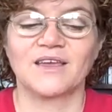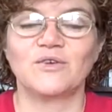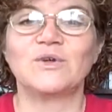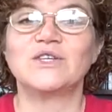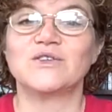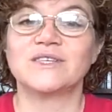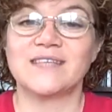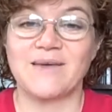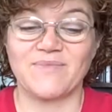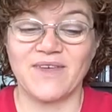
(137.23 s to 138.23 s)
we do the
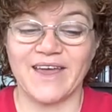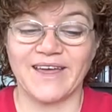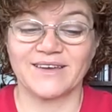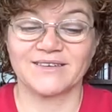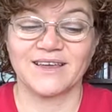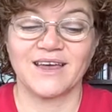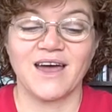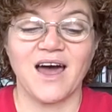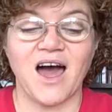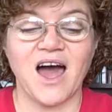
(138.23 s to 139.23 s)
same thing.
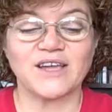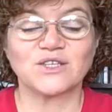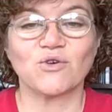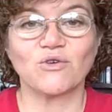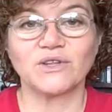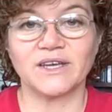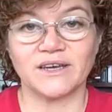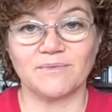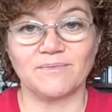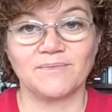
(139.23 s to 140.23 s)
I told
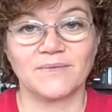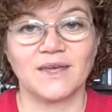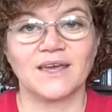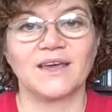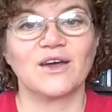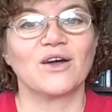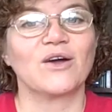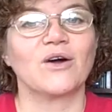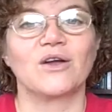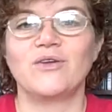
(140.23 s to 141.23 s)
him.
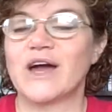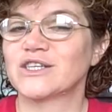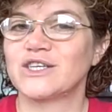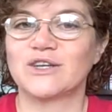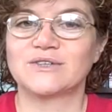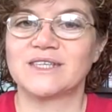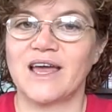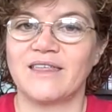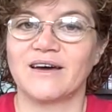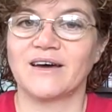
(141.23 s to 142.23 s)
You actually don't
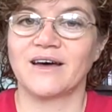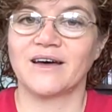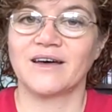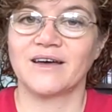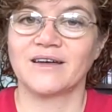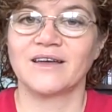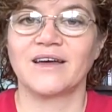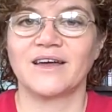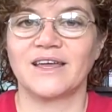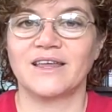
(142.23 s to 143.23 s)
say the
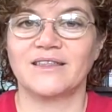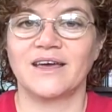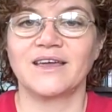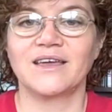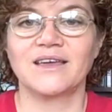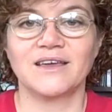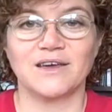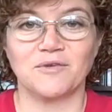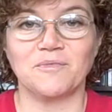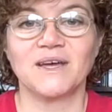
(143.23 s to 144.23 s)
in the
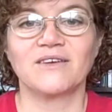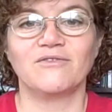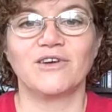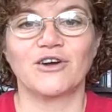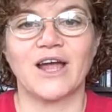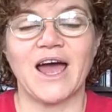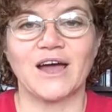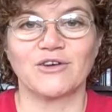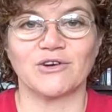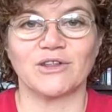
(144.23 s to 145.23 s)
him very
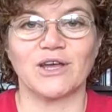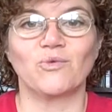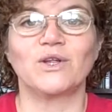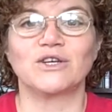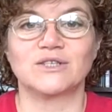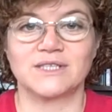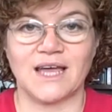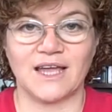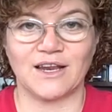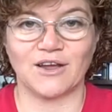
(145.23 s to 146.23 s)
accurately when you're
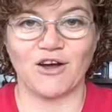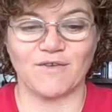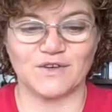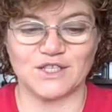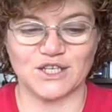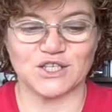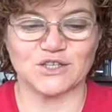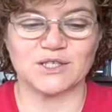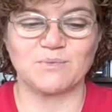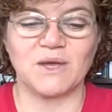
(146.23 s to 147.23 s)
saying it in
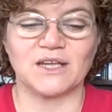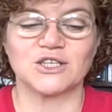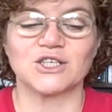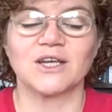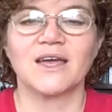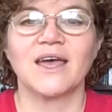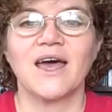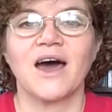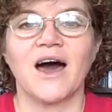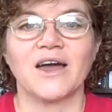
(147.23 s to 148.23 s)
conversational speech.
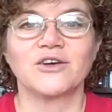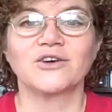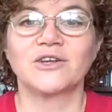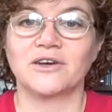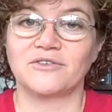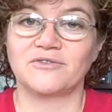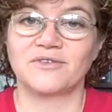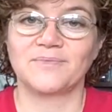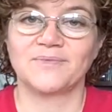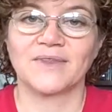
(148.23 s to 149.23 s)
I could have,
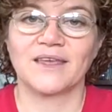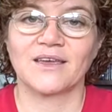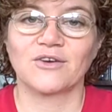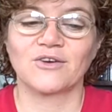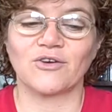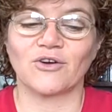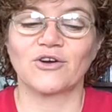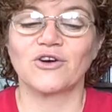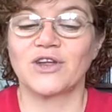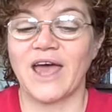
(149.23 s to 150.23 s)
or
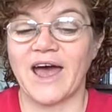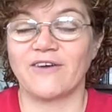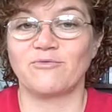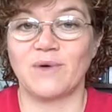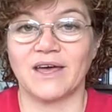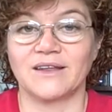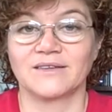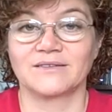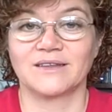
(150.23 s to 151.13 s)
could have been.